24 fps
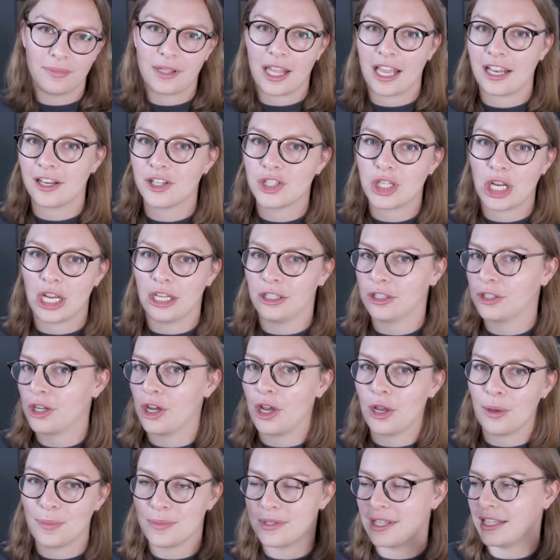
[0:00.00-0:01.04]
like Sherlock
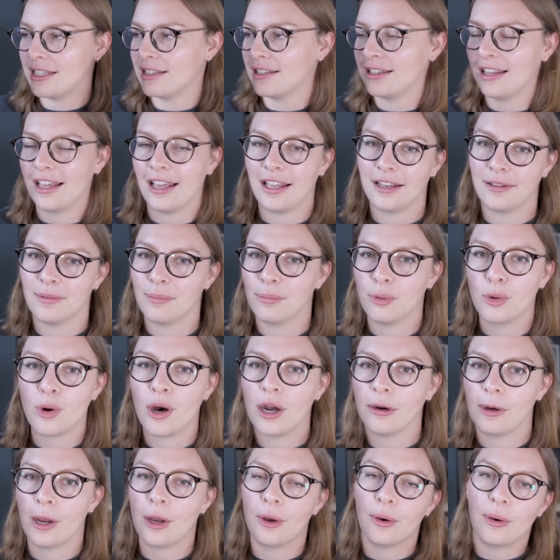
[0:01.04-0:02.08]
Holmes and
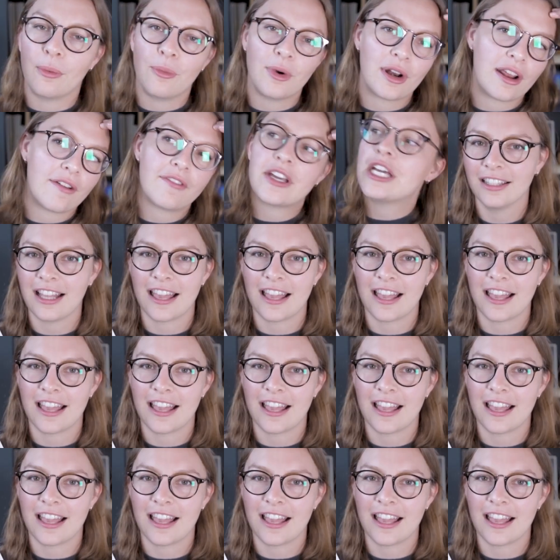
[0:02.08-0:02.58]
Poirot and whatever.